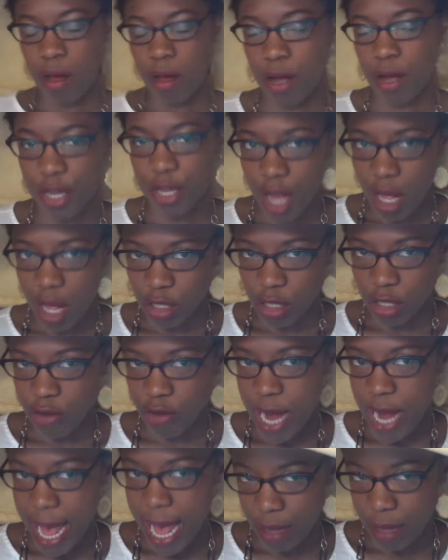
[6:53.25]
Y'all, the
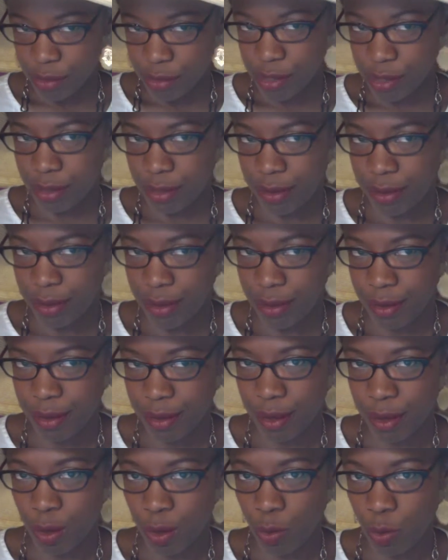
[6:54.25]
treehouse
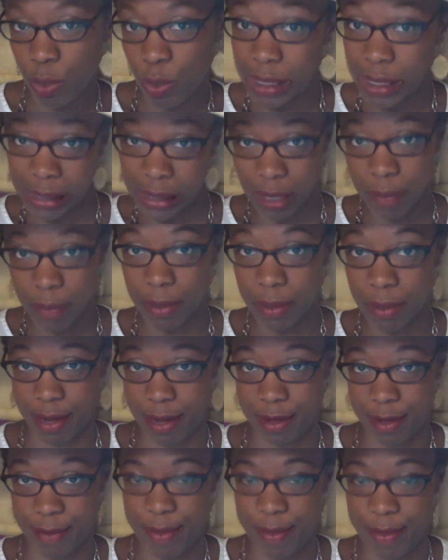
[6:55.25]
was
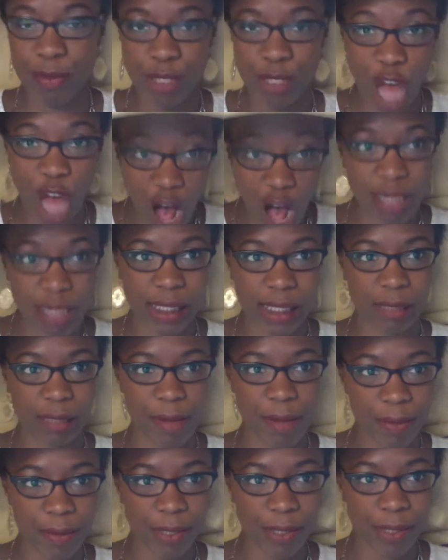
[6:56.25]
it was awesome.
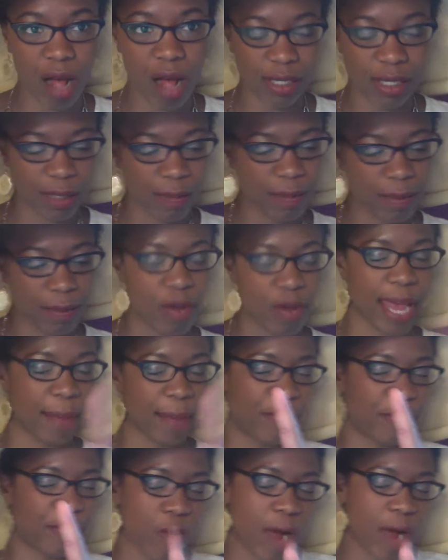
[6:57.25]
It was awesome. But okay,
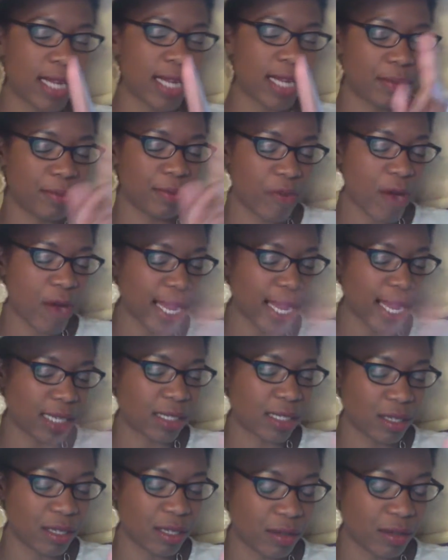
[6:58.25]
before I get
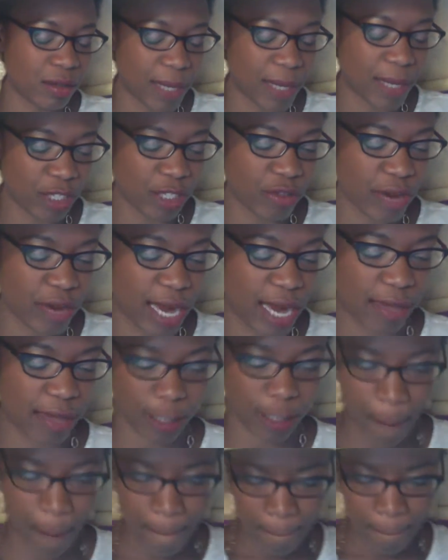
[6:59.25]
into about the treehouse,
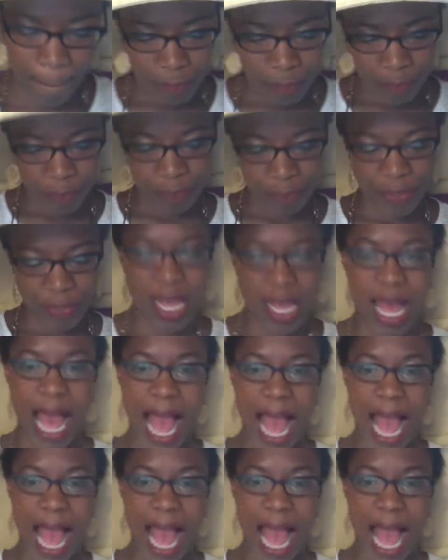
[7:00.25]
I